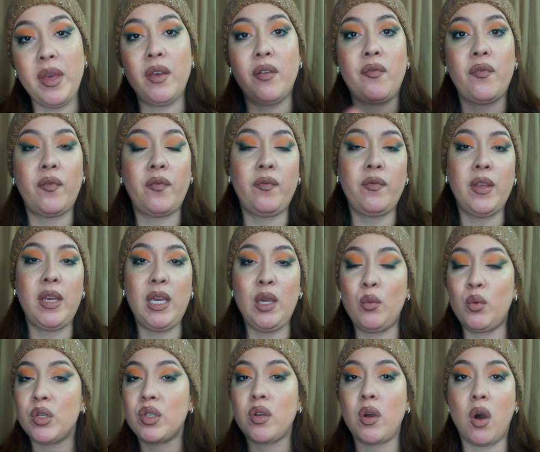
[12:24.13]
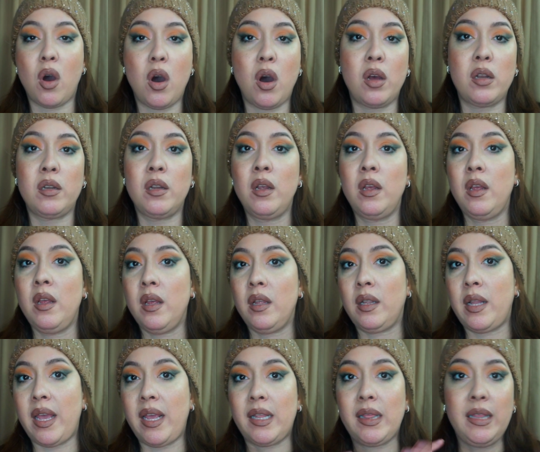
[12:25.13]
if he was caught
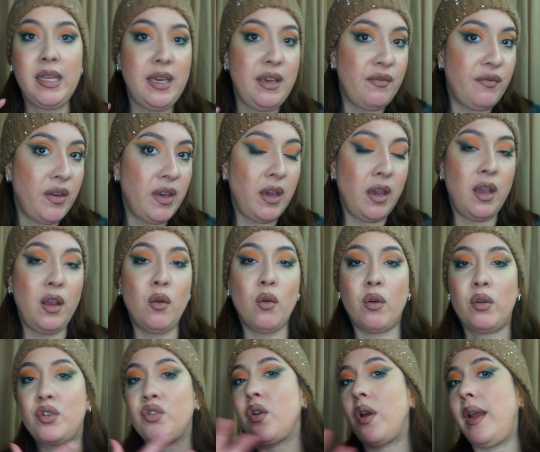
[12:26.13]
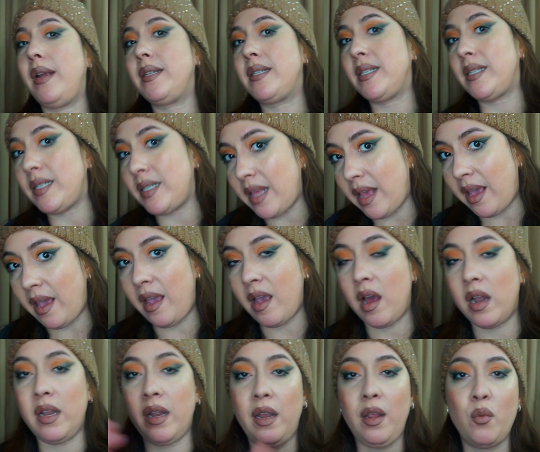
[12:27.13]
like leaving or trying to stay
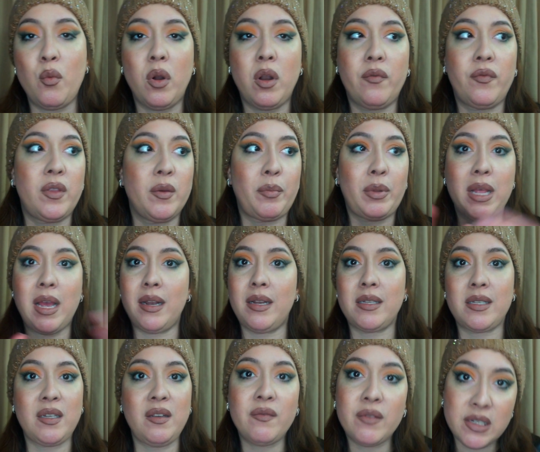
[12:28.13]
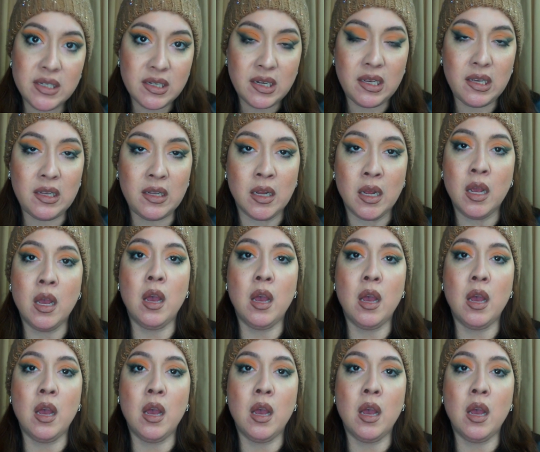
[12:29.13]
on any one of the planets he visited,